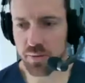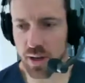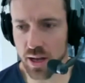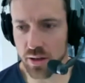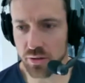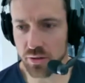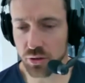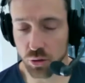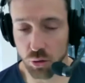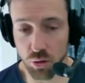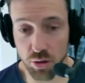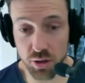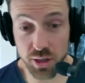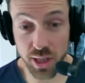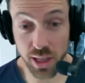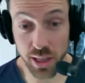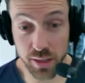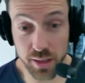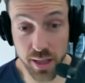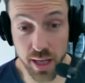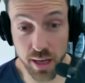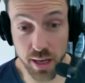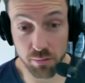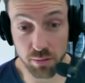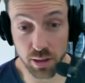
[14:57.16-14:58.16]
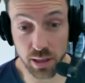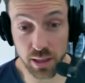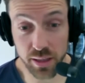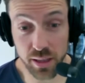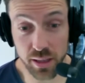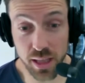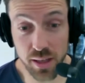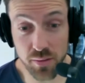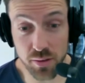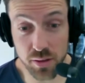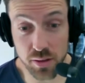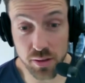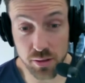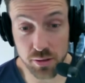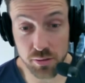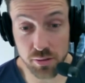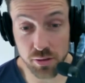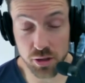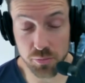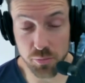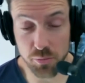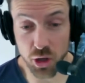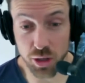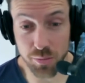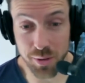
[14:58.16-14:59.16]
storytelling there, really. And even you
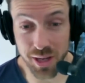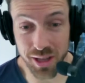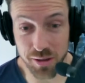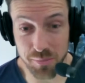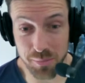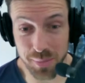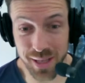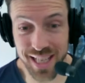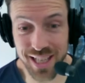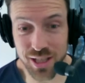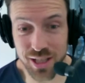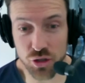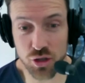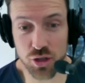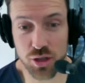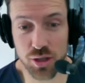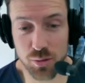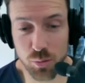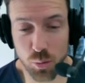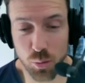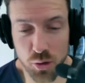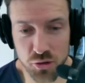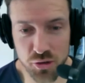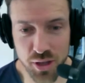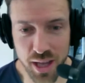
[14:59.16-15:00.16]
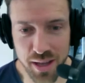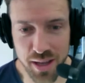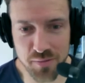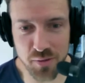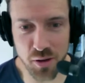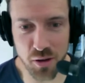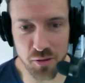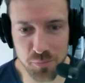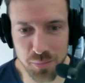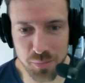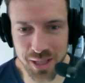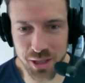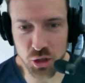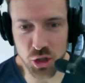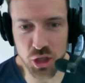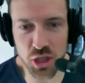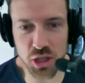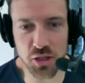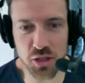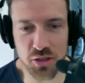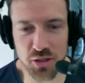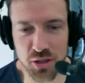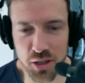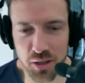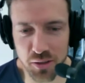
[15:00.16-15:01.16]
spoke about the pitch. What does that involve? Pitching
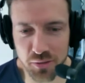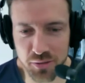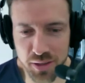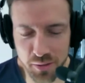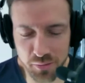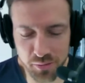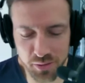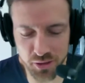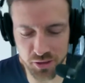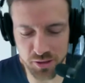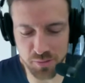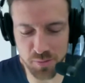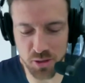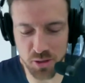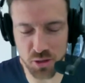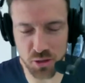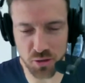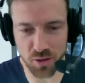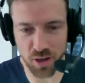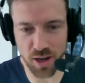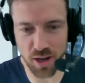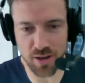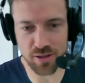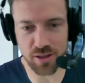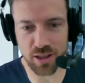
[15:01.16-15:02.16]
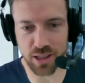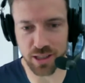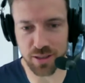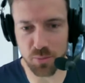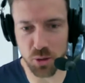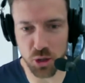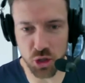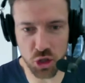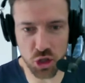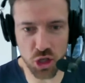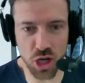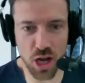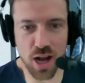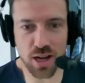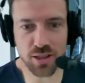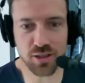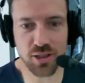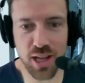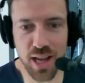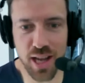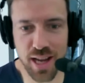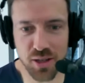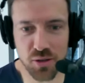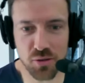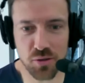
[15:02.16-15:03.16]
yourself. That feels a bit strange, like I'm on Shark
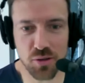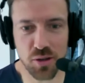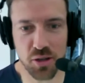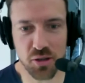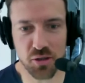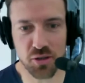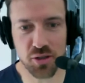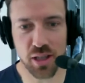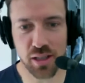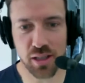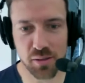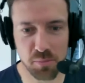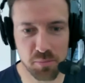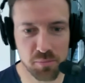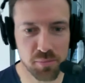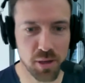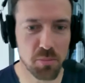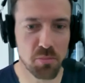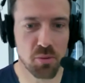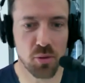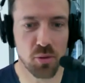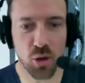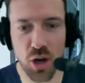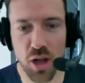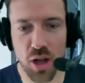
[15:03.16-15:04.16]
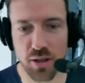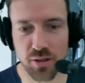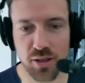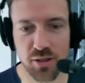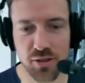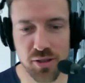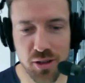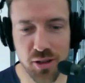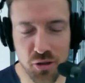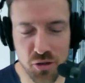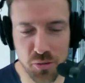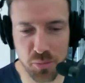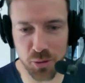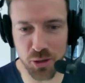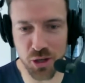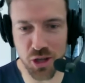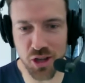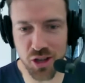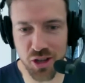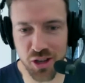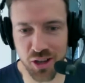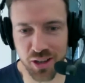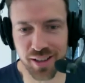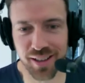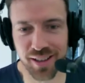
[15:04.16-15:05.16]
Tank trying to sell a product as an
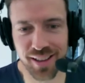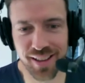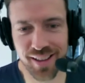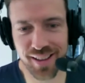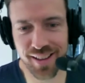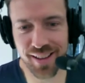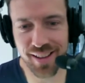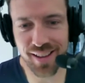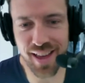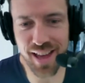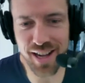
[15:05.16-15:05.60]
entrepreneur. How do you